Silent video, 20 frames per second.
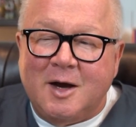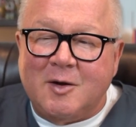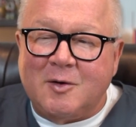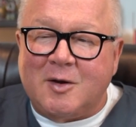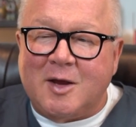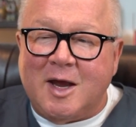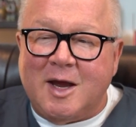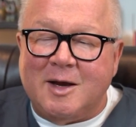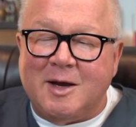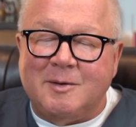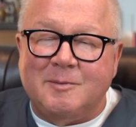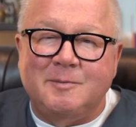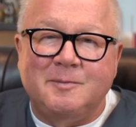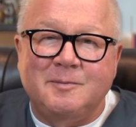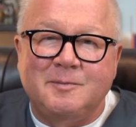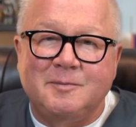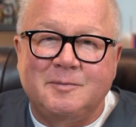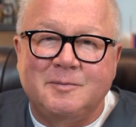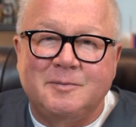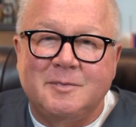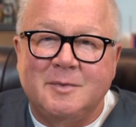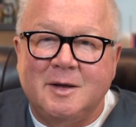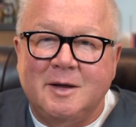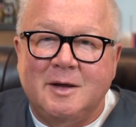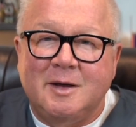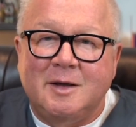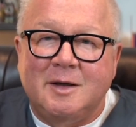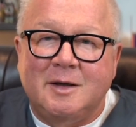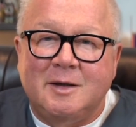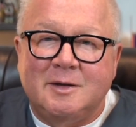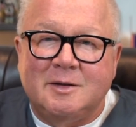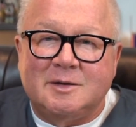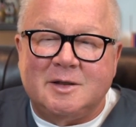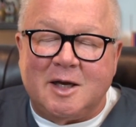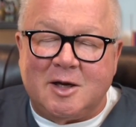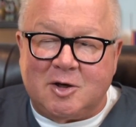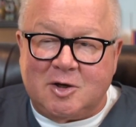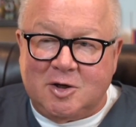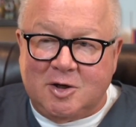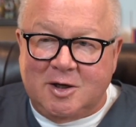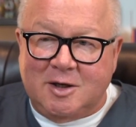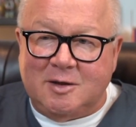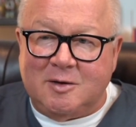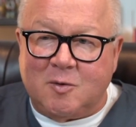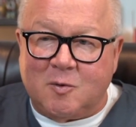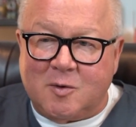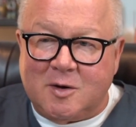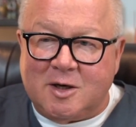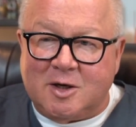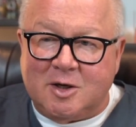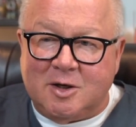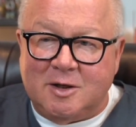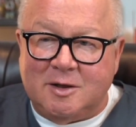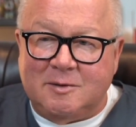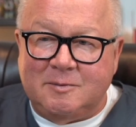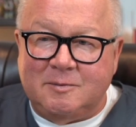okay. Is that good? Are we good?